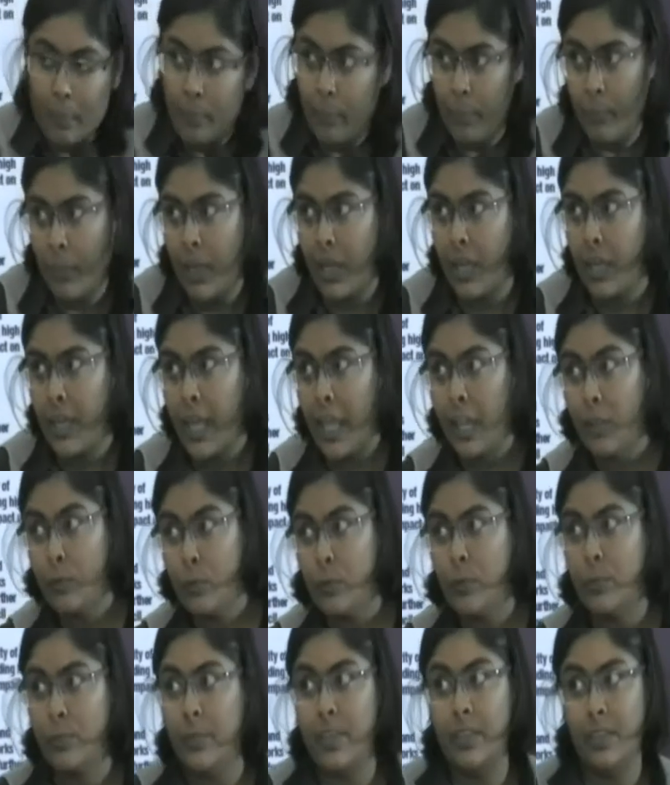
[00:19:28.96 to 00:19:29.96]

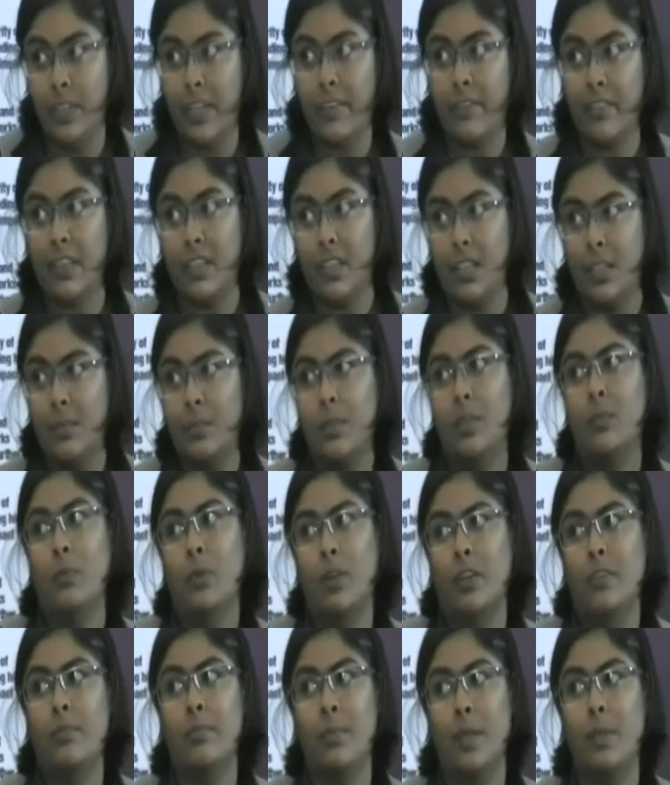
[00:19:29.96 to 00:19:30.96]
health would be definitely be
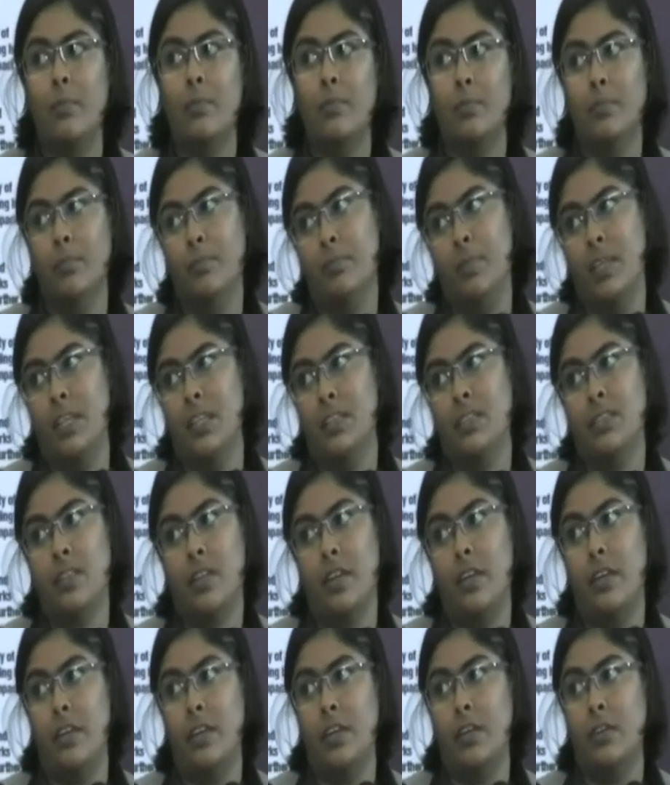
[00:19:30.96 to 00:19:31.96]
one of my biggest
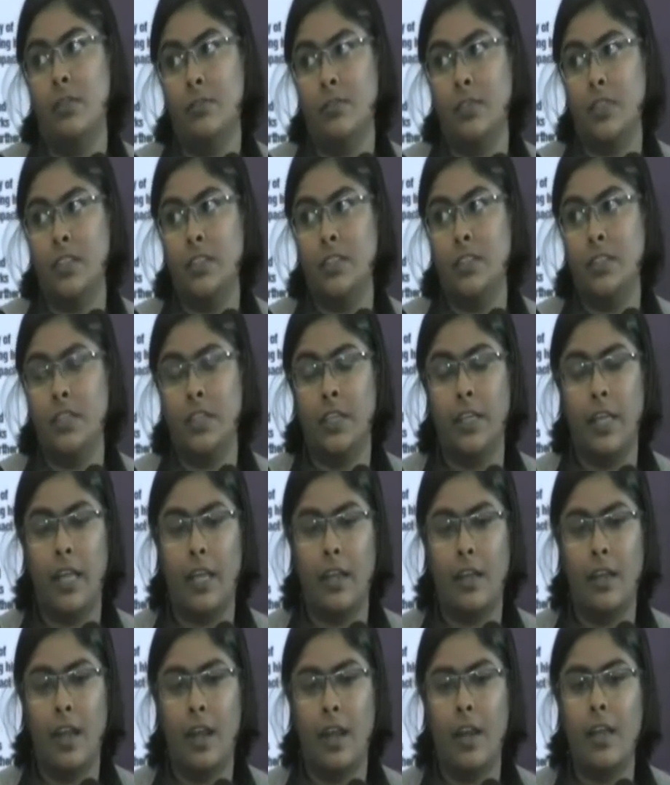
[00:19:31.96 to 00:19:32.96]
area of concern,
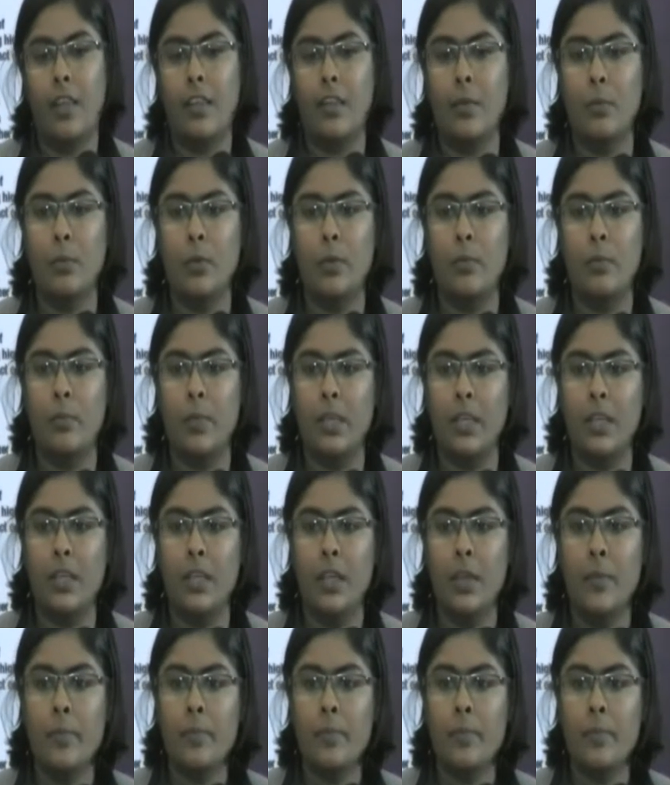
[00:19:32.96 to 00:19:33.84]
and another would be